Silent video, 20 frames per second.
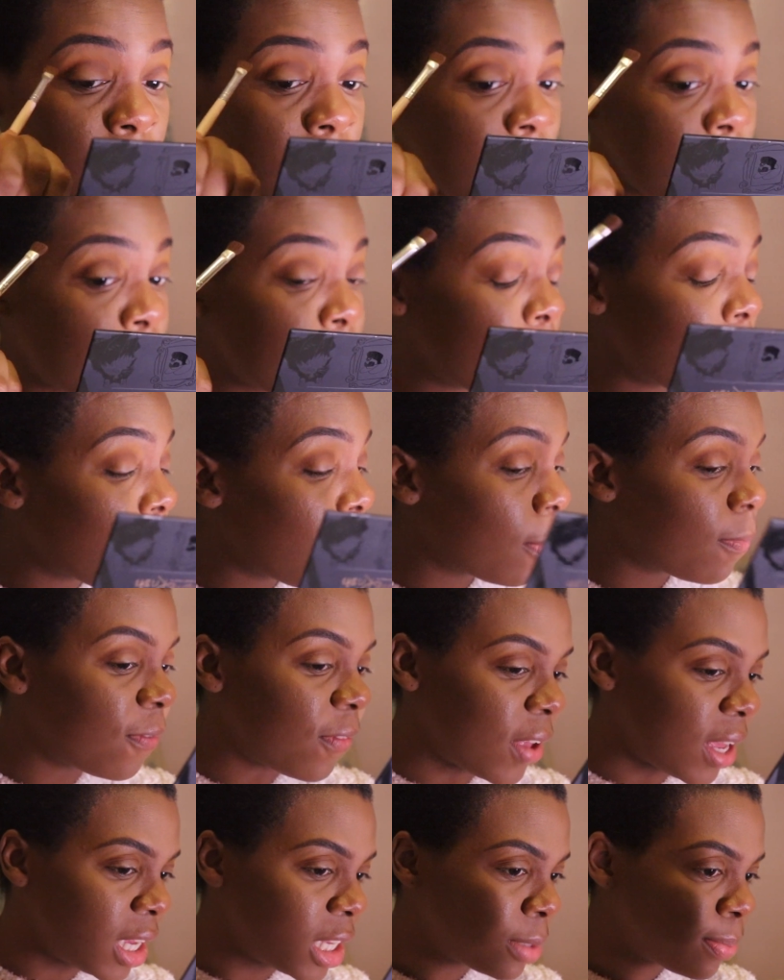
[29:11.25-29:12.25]
pop up,
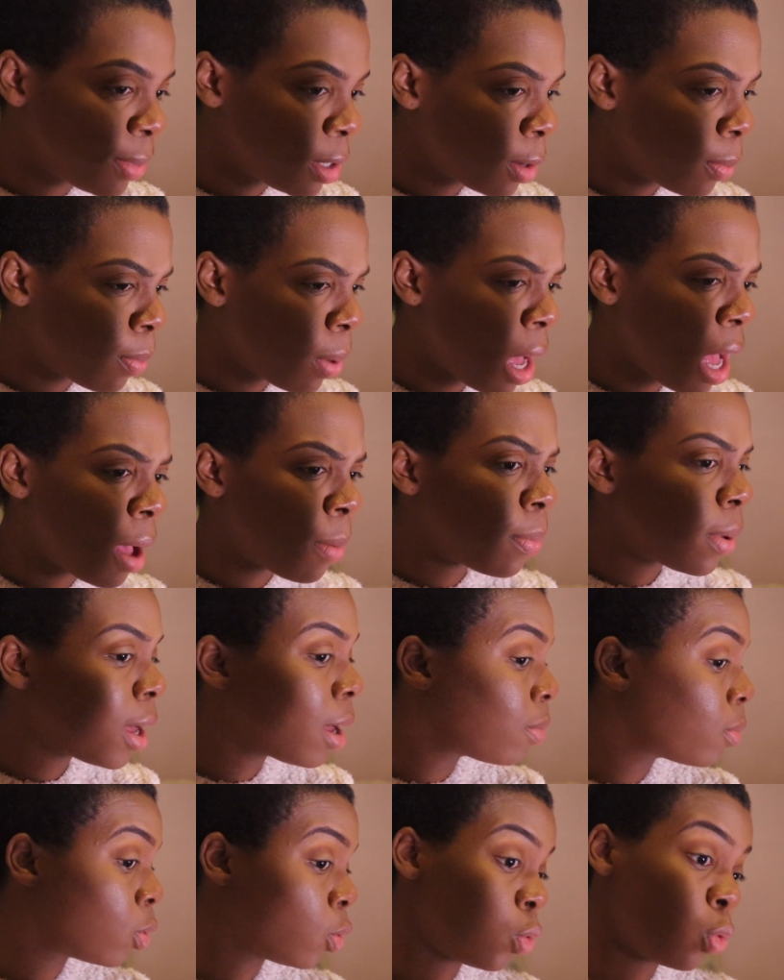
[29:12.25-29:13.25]
Facebook pop
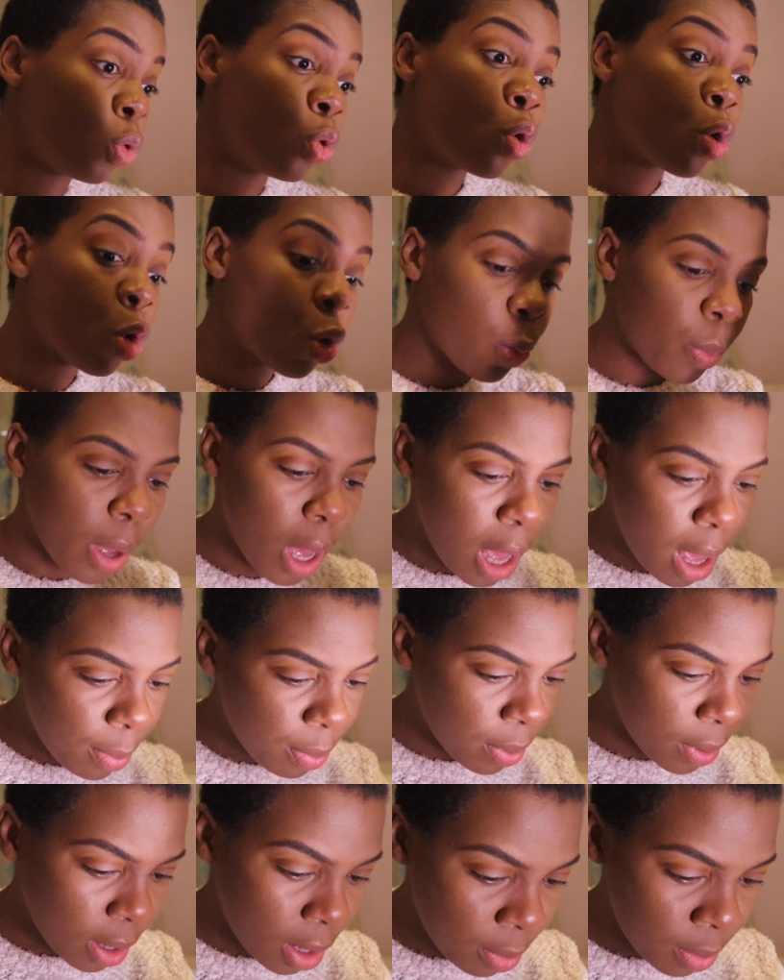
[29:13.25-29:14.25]
up, Google
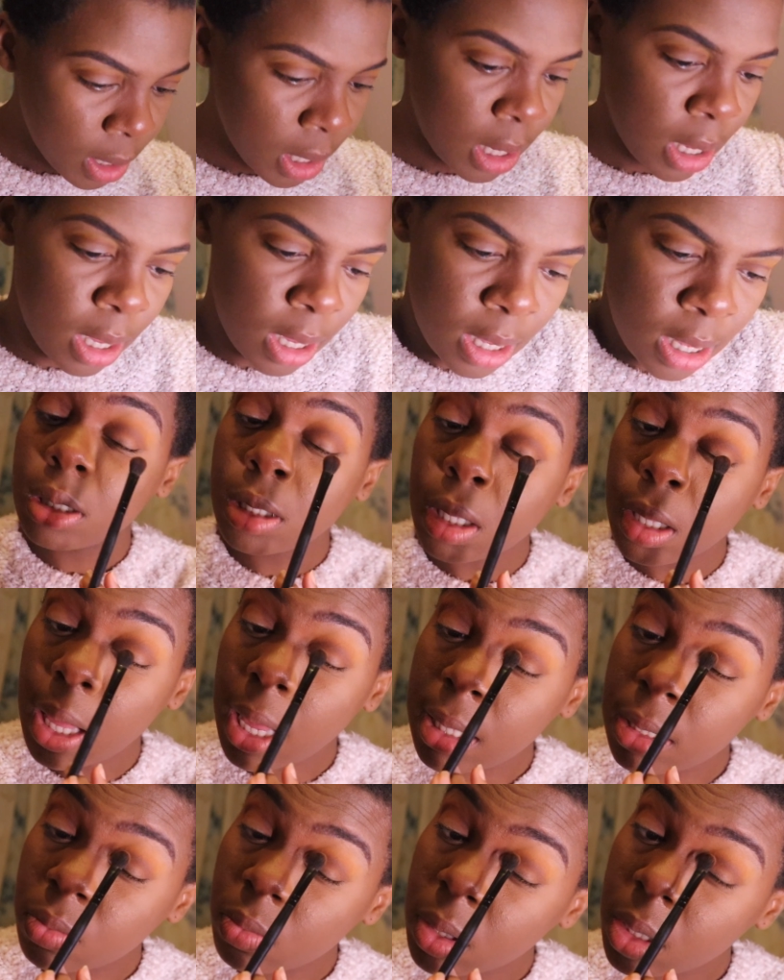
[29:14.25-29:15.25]
pop up. So
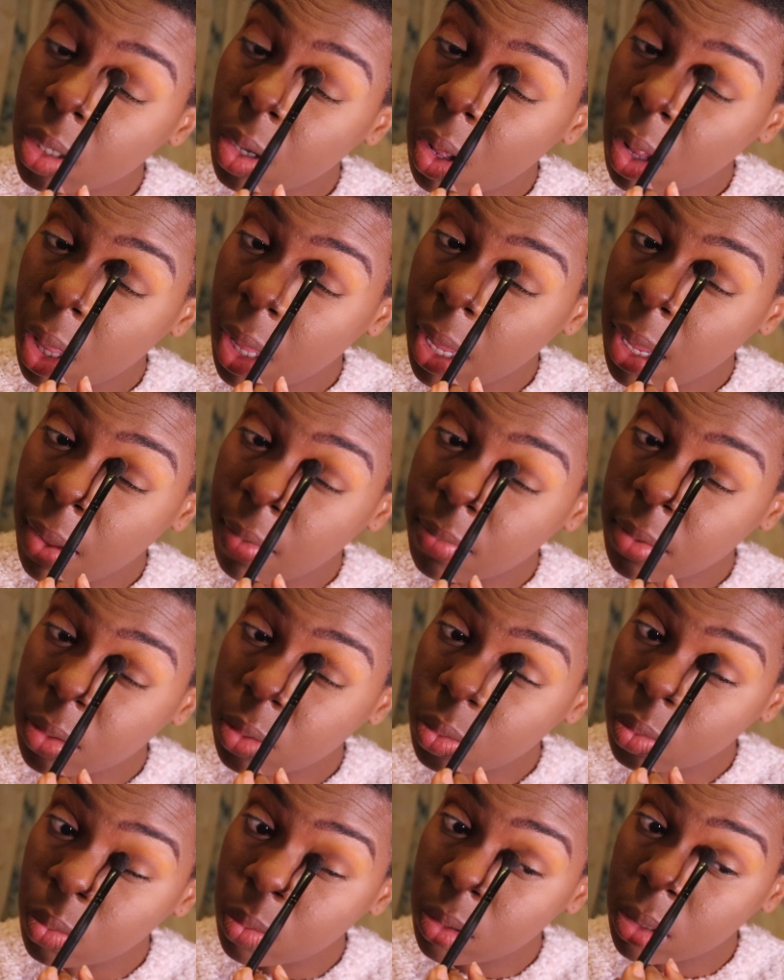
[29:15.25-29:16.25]
that's really all I have
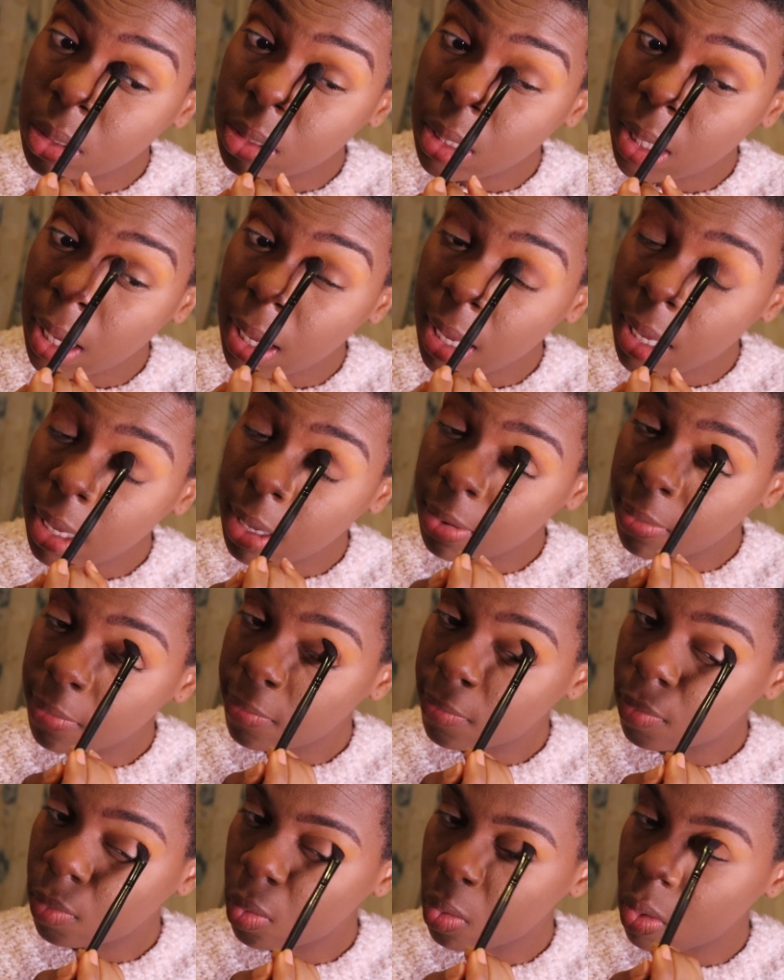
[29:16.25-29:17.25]
to say
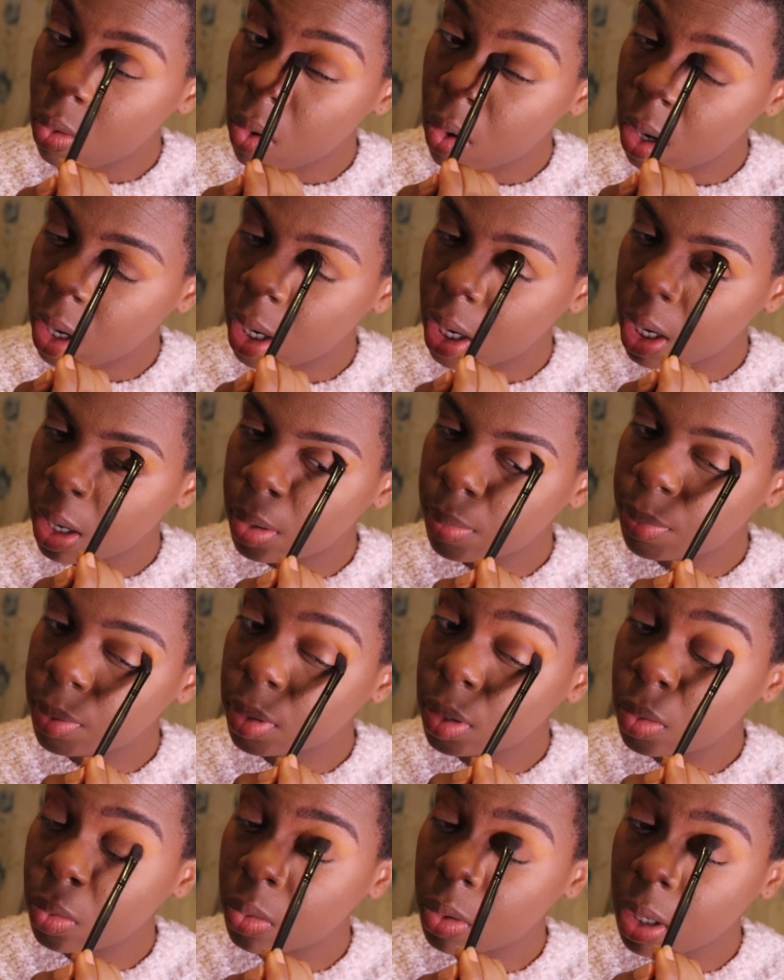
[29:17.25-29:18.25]
for
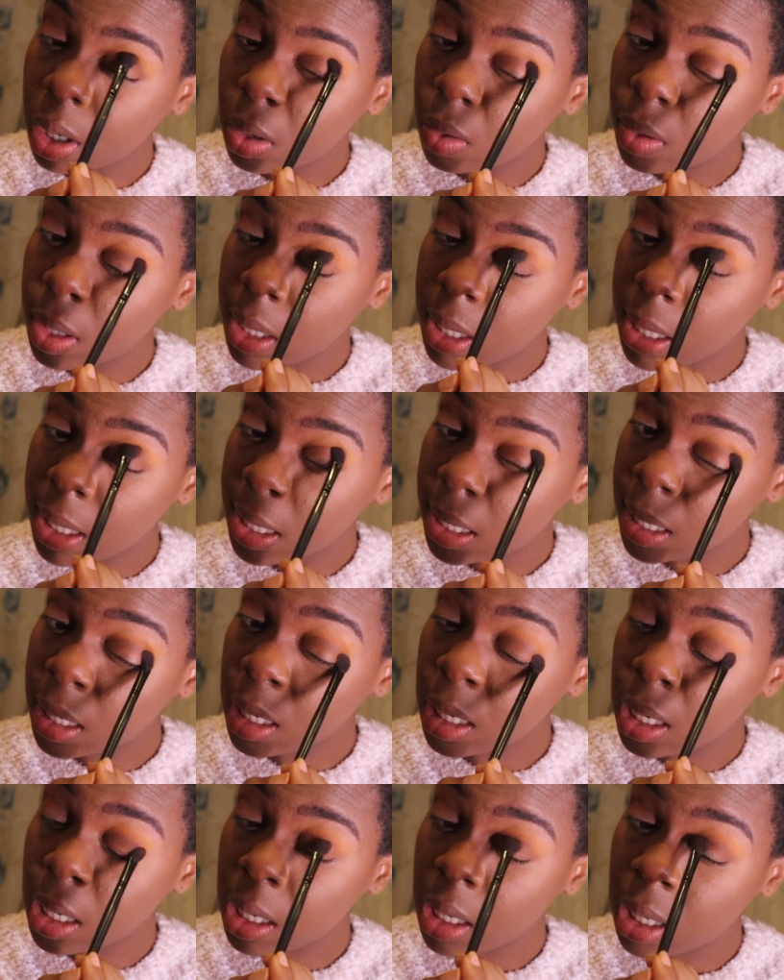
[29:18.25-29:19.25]
Pluto
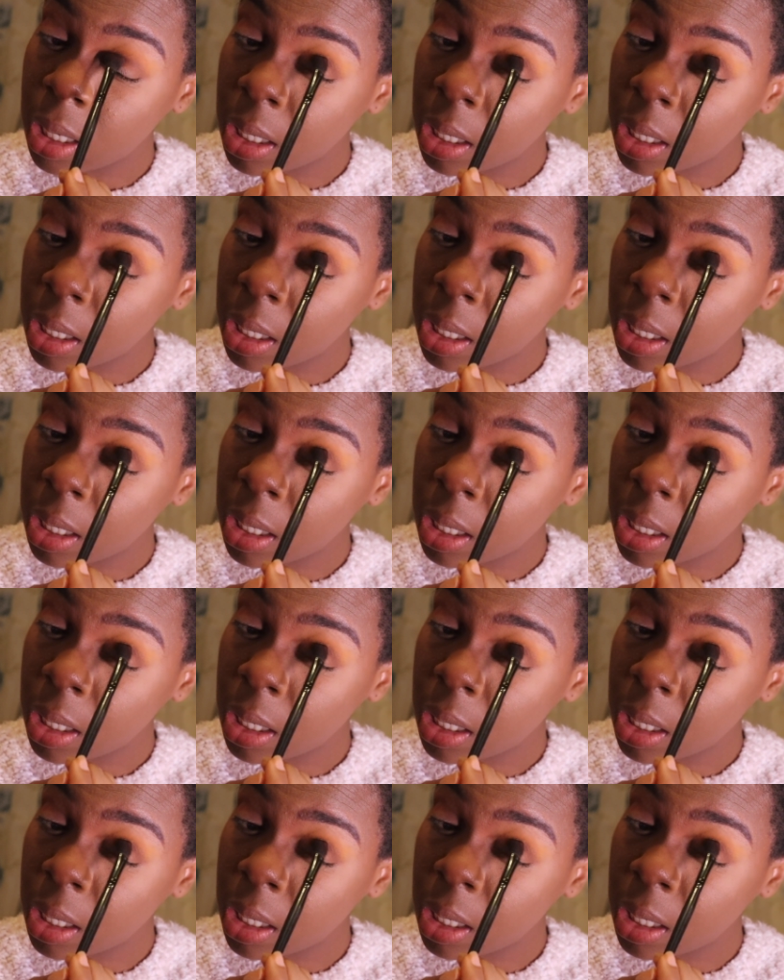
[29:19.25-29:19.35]
in